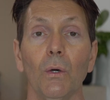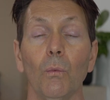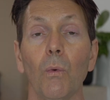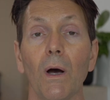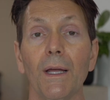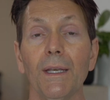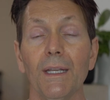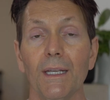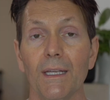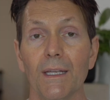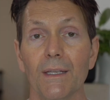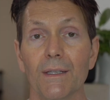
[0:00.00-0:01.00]
One
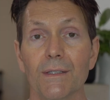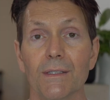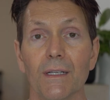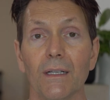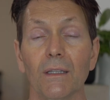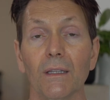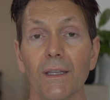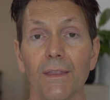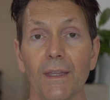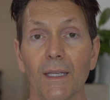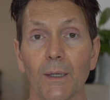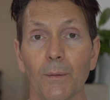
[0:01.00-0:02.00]
is a
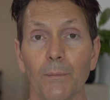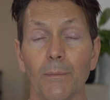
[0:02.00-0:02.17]
lithium